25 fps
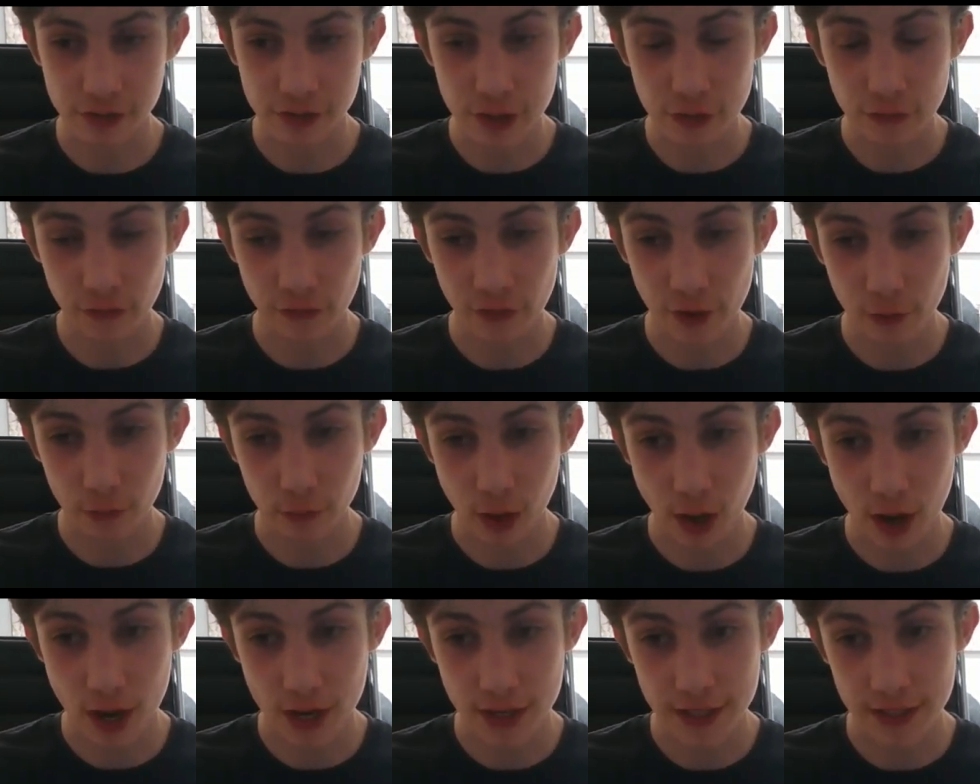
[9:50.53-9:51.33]
Do you feel
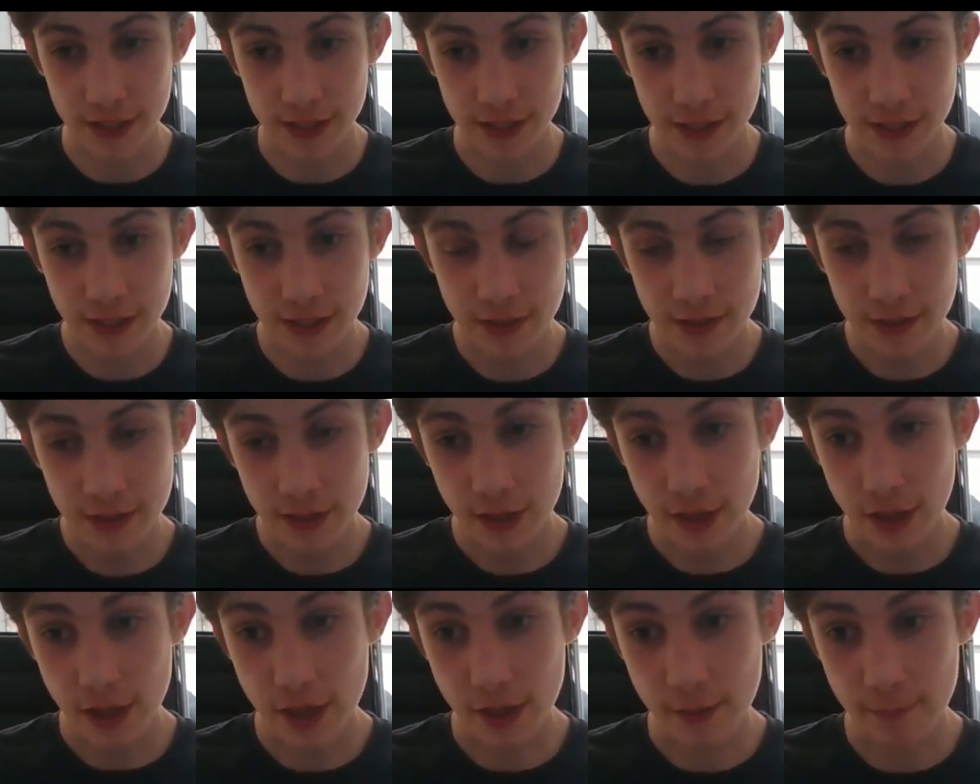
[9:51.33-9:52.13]
like
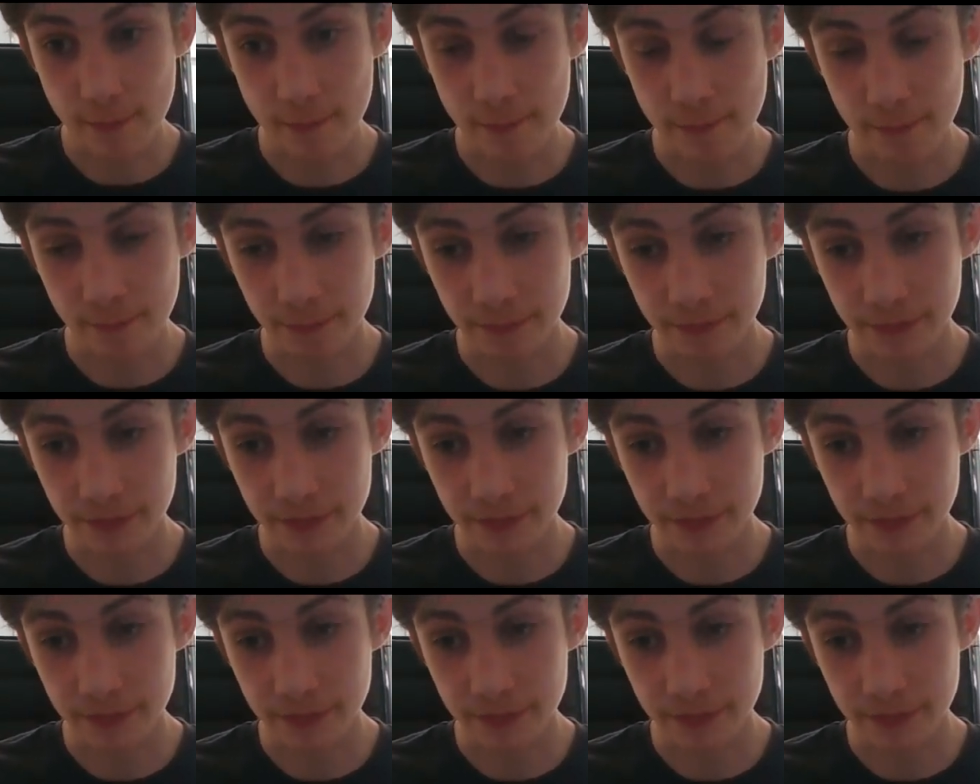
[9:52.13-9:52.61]
um